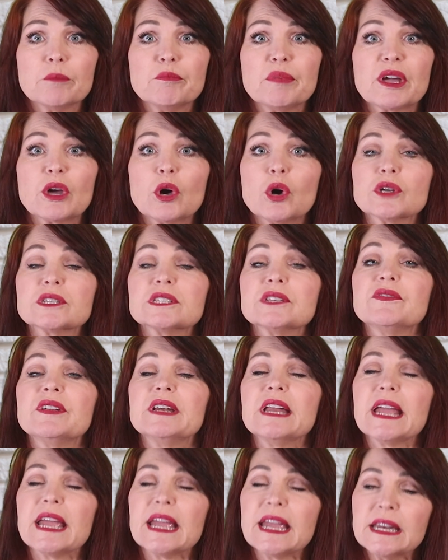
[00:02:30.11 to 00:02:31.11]
because of
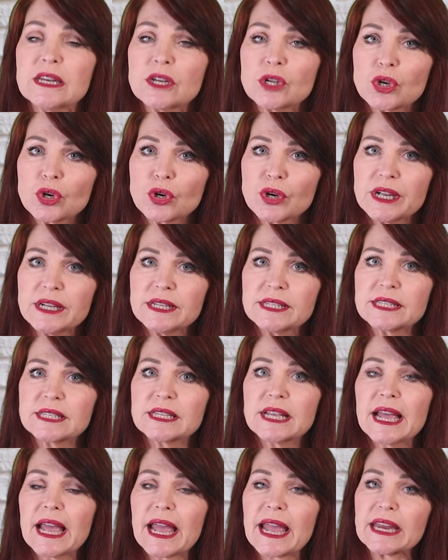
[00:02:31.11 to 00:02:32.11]
an
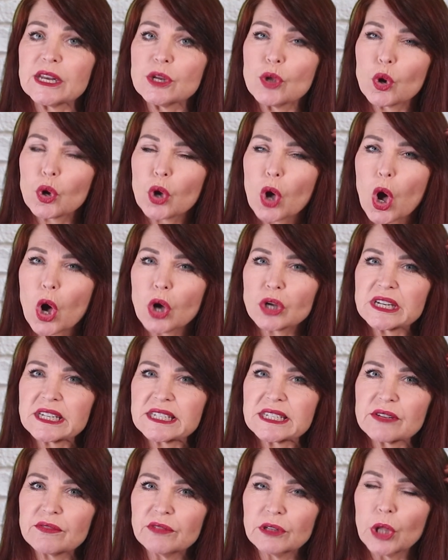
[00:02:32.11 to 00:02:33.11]
increase in your
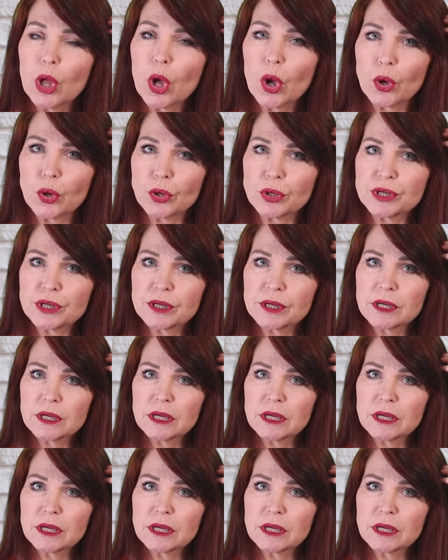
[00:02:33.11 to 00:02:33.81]
cognitive load.